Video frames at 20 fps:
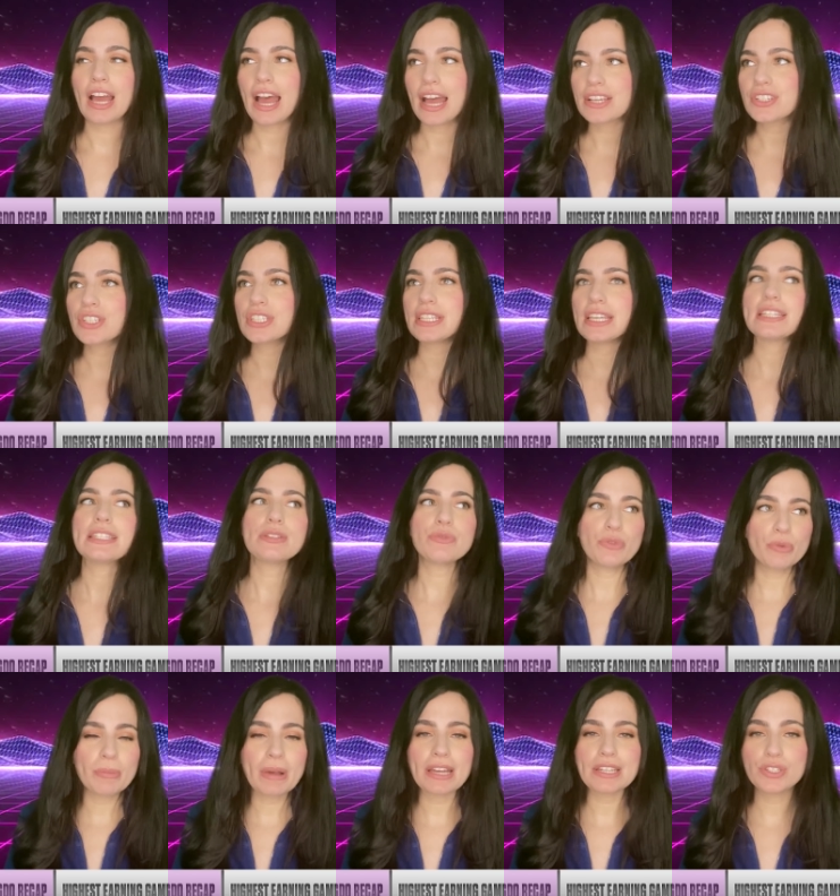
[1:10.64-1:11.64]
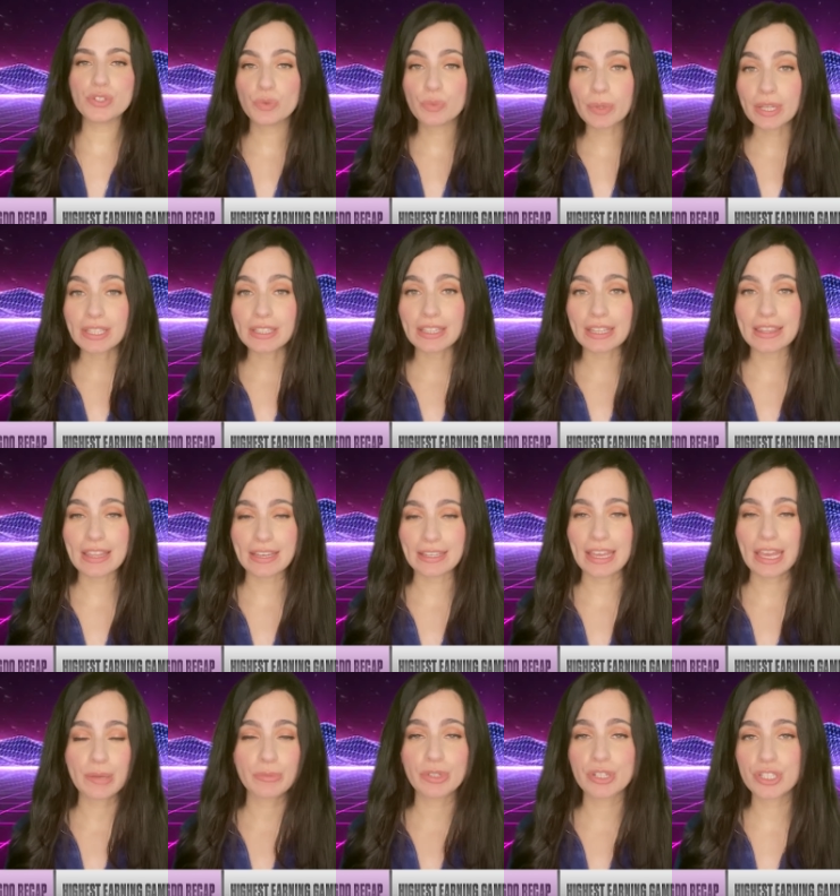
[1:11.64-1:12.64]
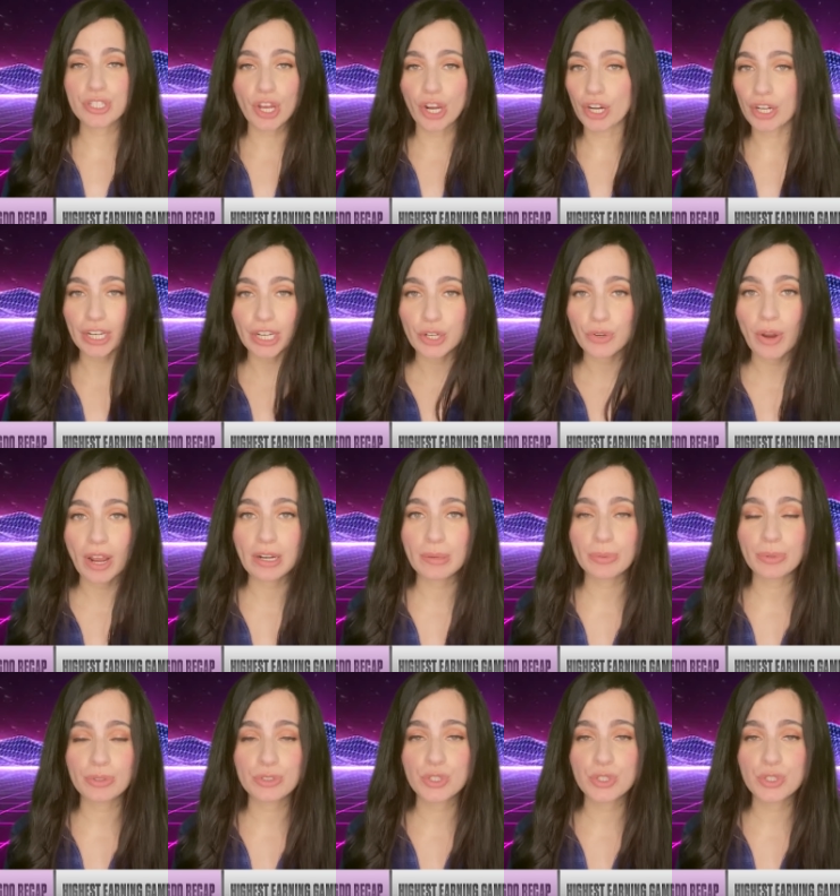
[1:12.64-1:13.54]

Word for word: I just like to remind you weekly that gamers are incredible,